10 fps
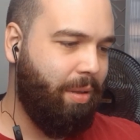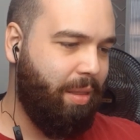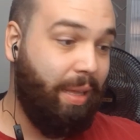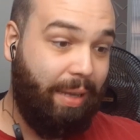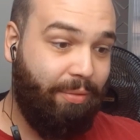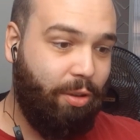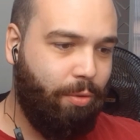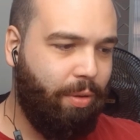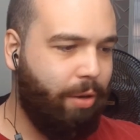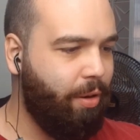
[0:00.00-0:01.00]
they leave
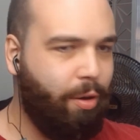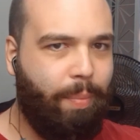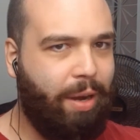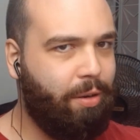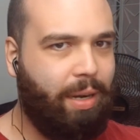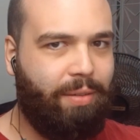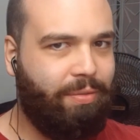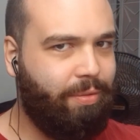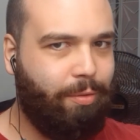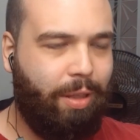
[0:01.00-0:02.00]
you, you're, you're better
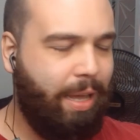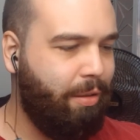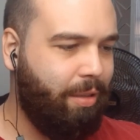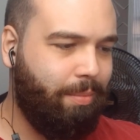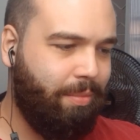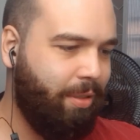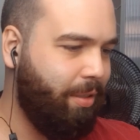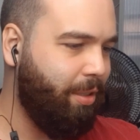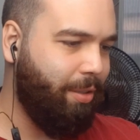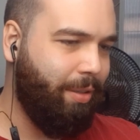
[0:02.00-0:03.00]
off without them.
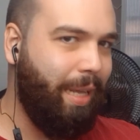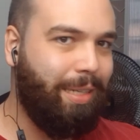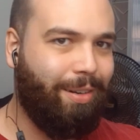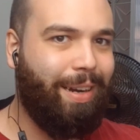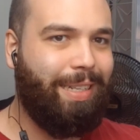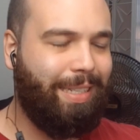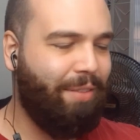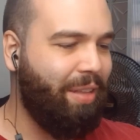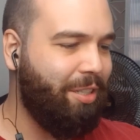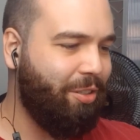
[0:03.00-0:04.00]
Dude, that's crazy
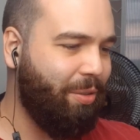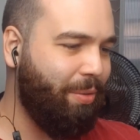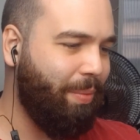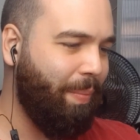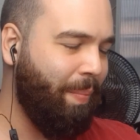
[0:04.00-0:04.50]
if that's true.